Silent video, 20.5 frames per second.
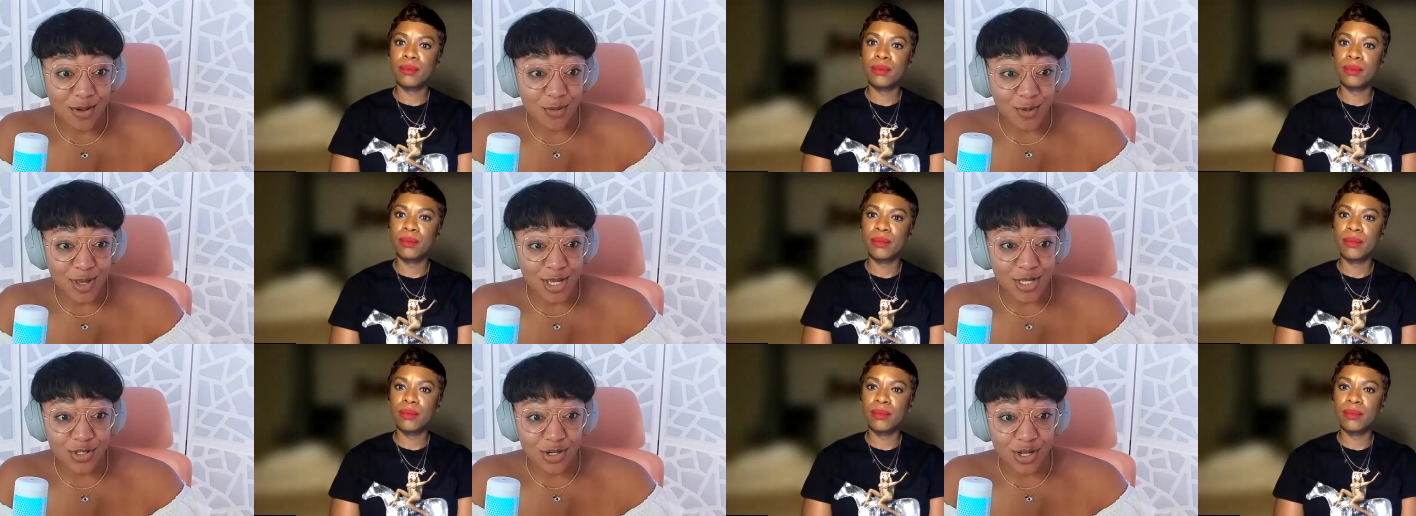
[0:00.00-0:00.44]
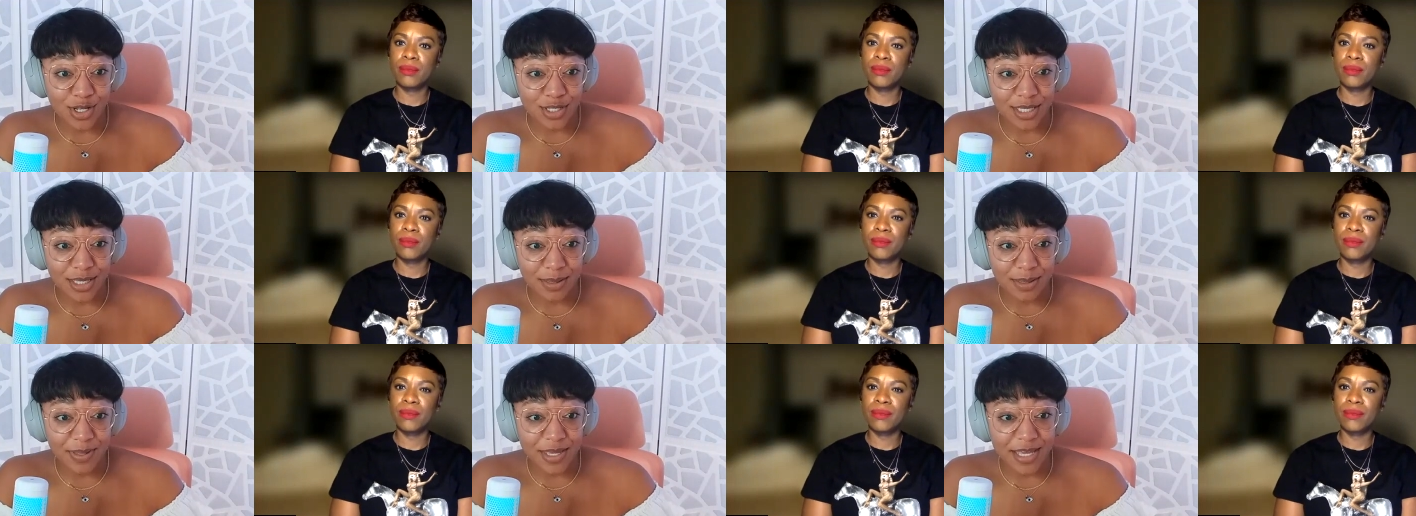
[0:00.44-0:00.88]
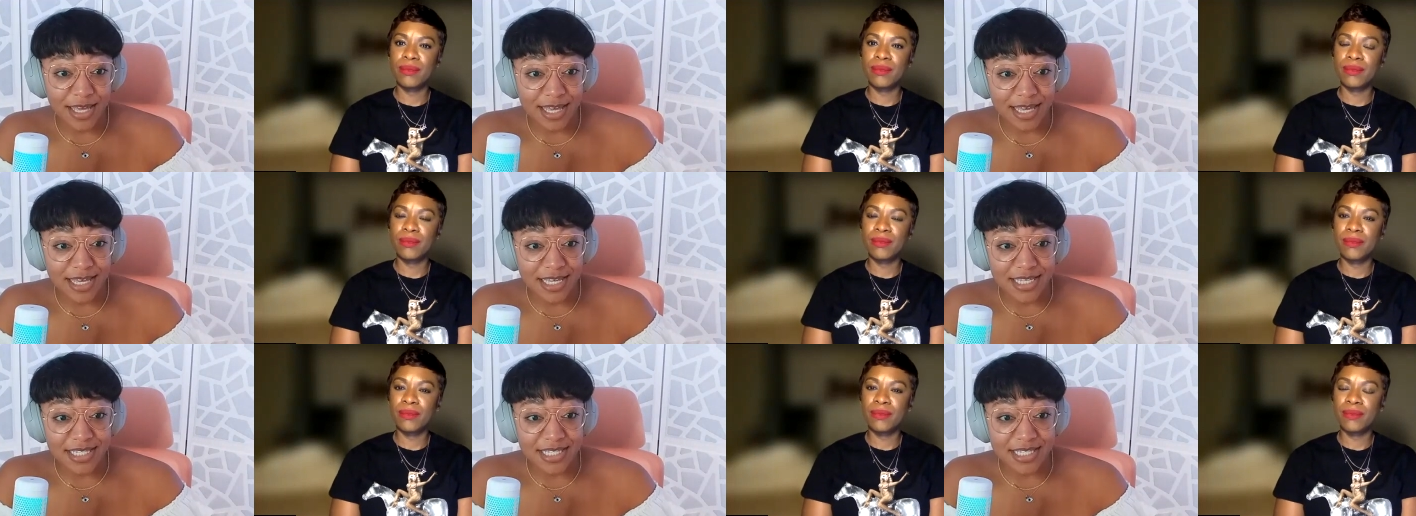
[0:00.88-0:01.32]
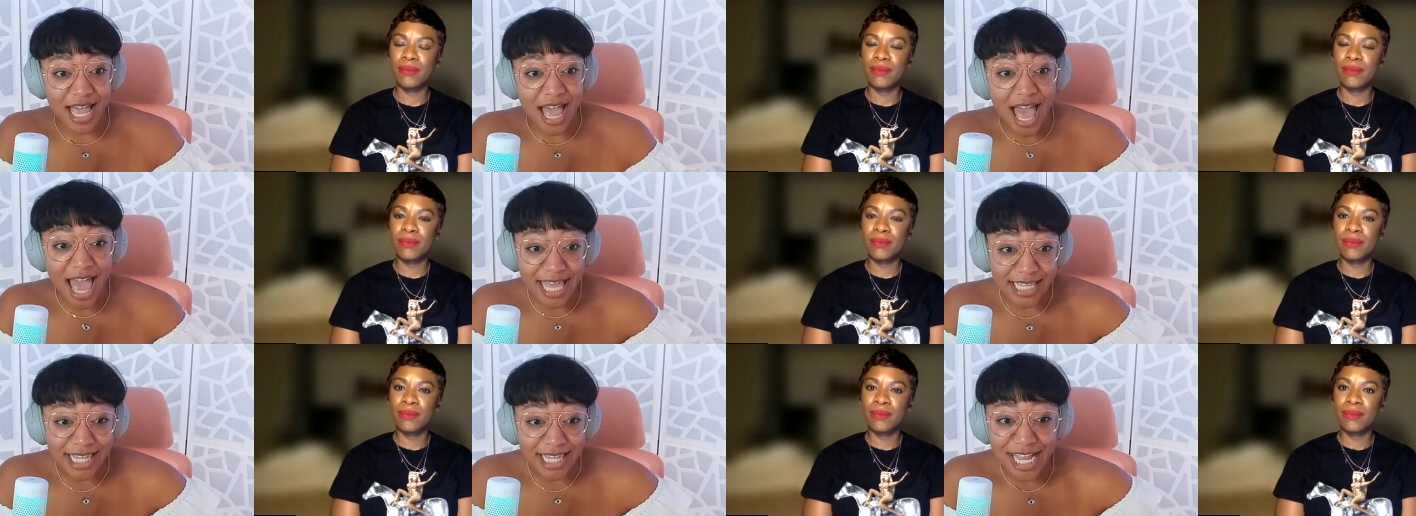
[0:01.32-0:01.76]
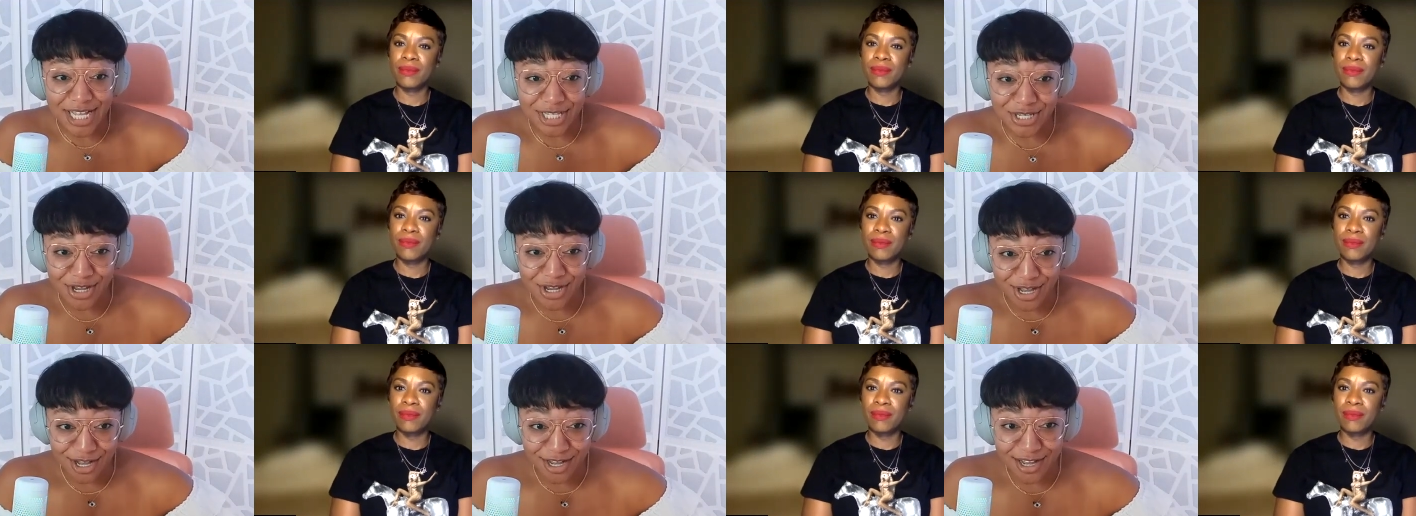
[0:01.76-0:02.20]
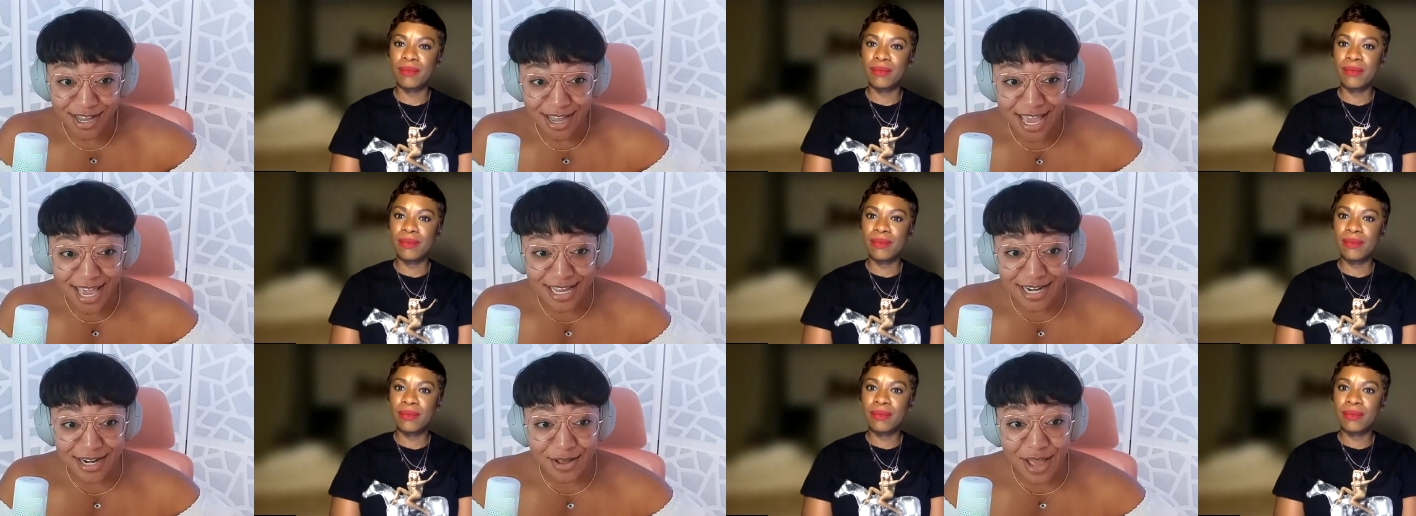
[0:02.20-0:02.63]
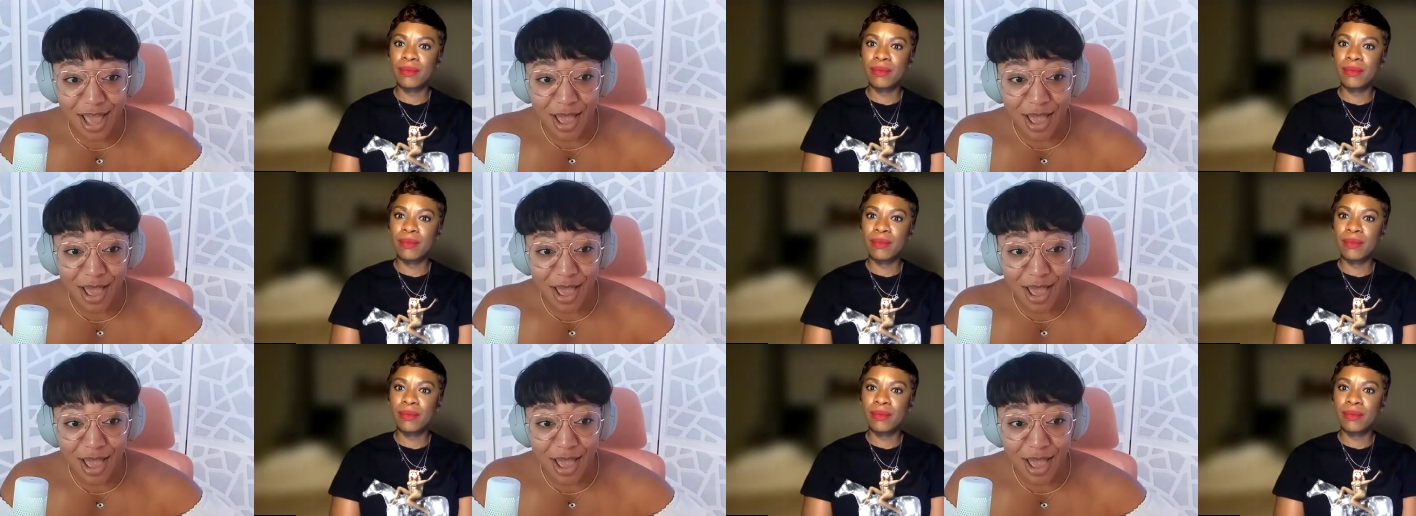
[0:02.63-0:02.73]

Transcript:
Speaker 1: Queen Charlotte because I liked her and I,